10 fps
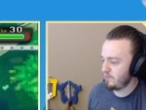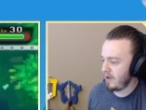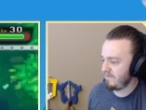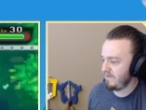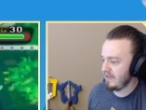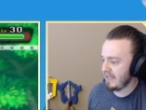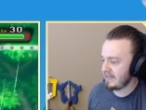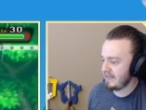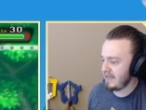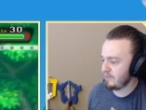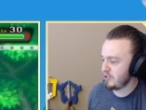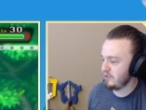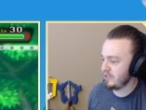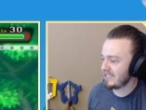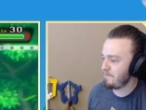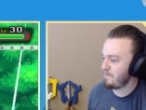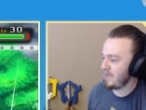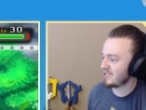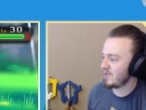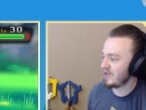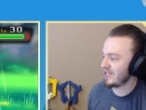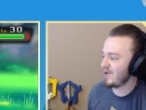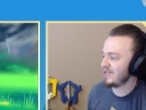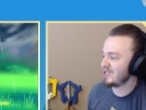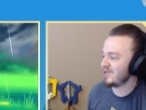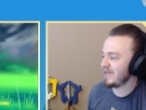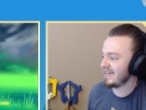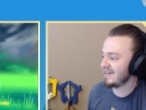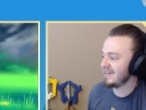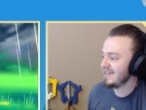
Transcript: I feel like Neptune is the best one to go into here.